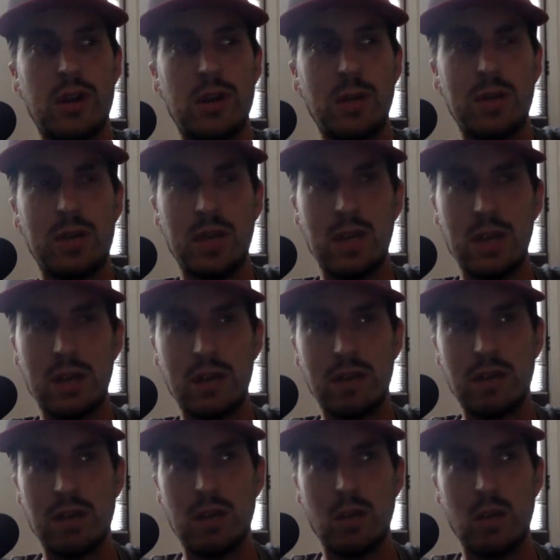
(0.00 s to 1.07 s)
beginning
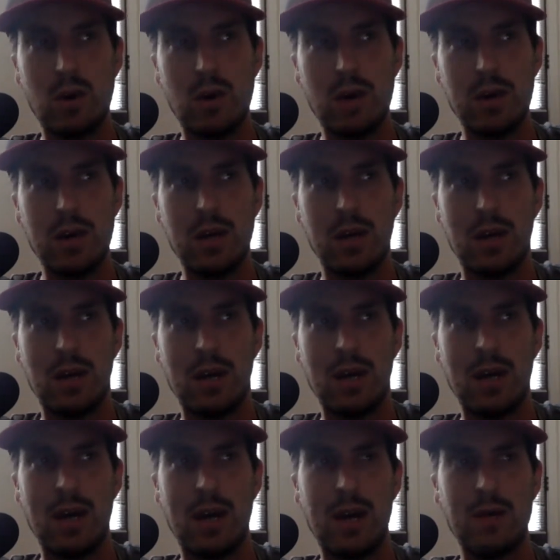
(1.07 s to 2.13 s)
of League One,
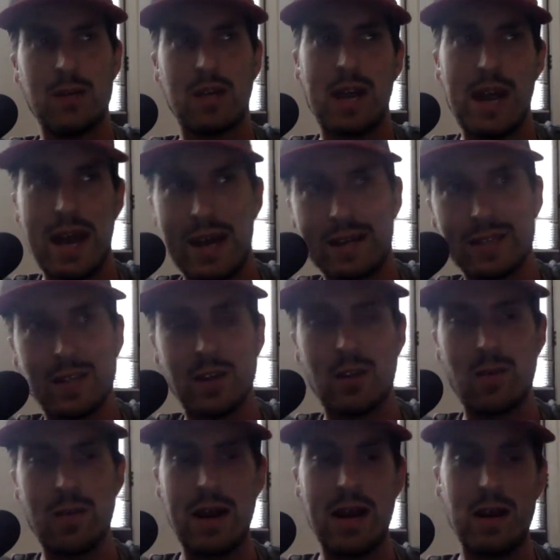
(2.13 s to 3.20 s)
I was kind of asking
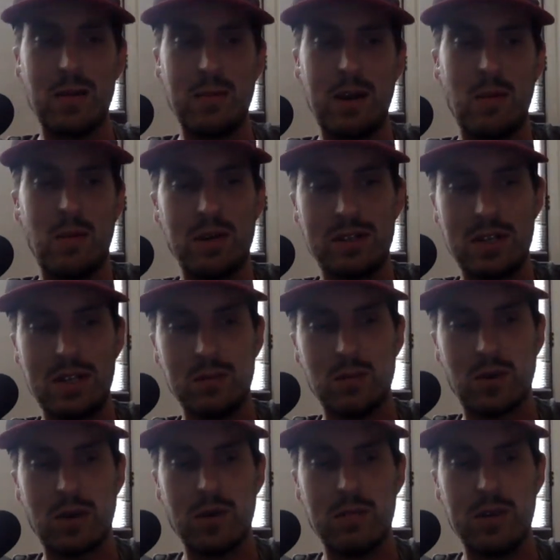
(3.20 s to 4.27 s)
around about what
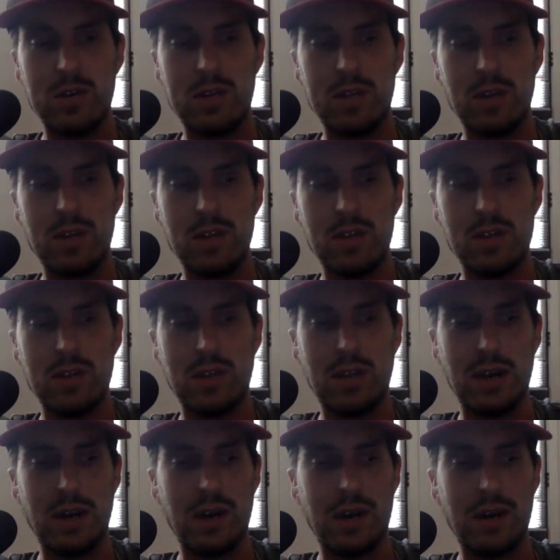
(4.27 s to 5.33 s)
teams were going to be there this
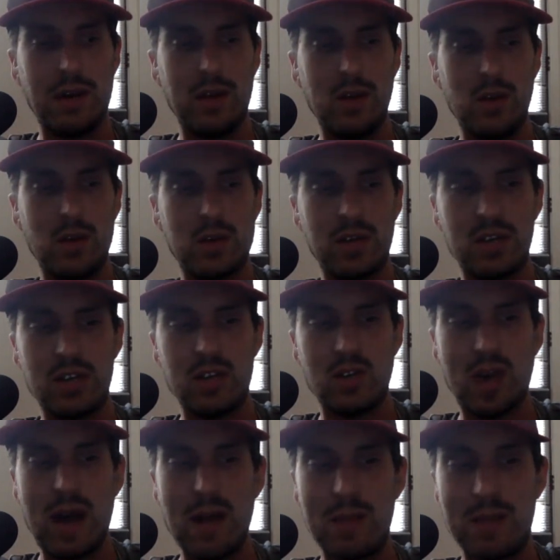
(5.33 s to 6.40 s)
year and who was going to
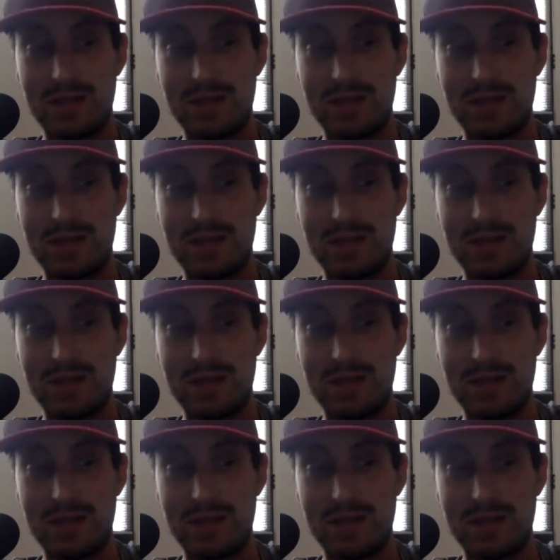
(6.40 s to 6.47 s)
drop